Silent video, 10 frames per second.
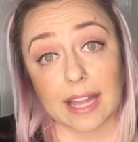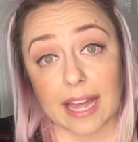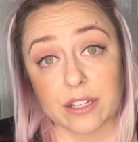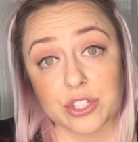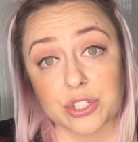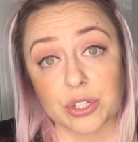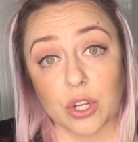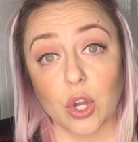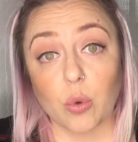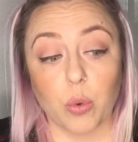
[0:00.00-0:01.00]
lash
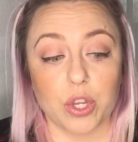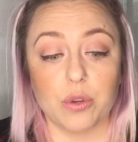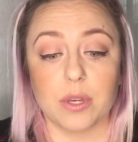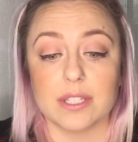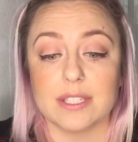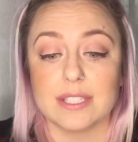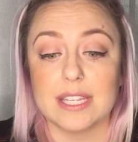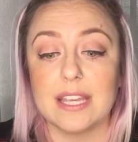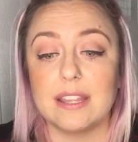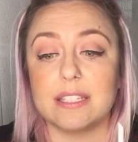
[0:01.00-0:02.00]
where you can
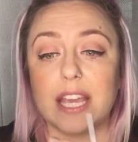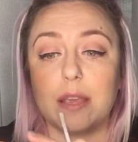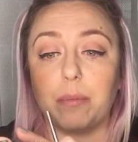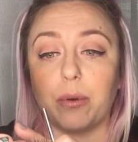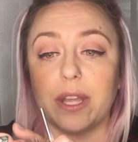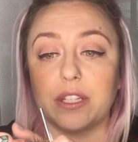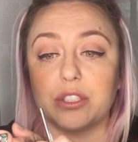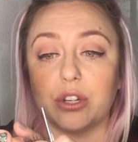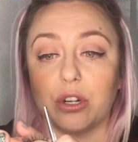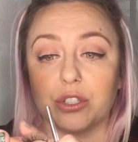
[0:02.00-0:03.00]
see the tapering
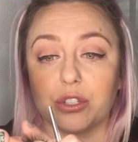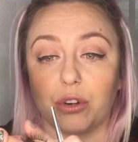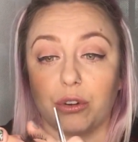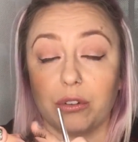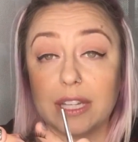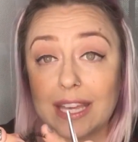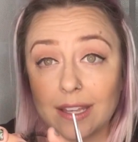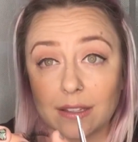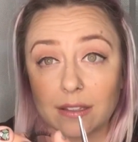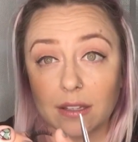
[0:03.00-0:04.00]
starts early,